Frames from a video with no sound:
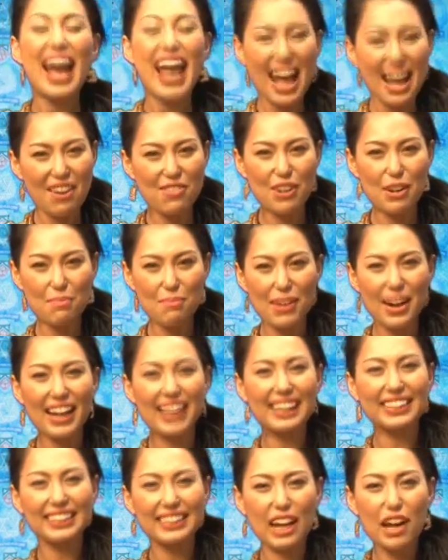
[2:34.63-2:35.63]

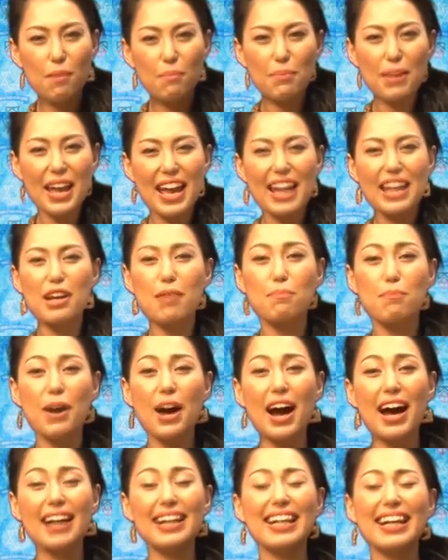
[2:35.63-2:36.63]
Everybody jumping up
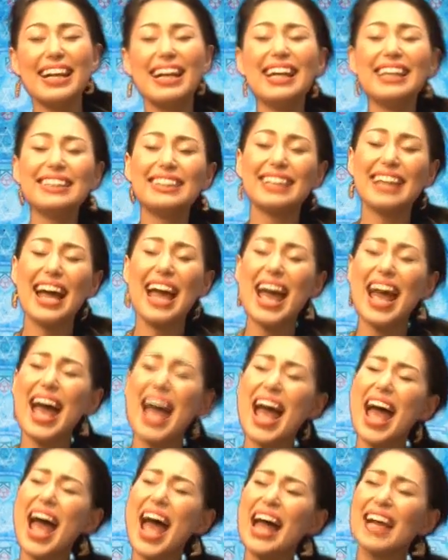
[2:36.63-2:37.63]
on the
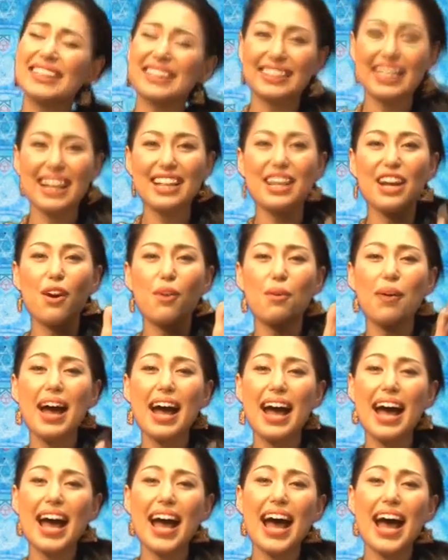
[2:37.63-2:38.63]
stage, till you're
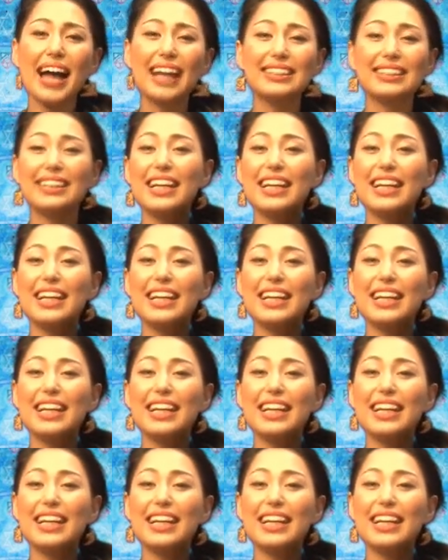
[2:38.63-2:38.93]
wet,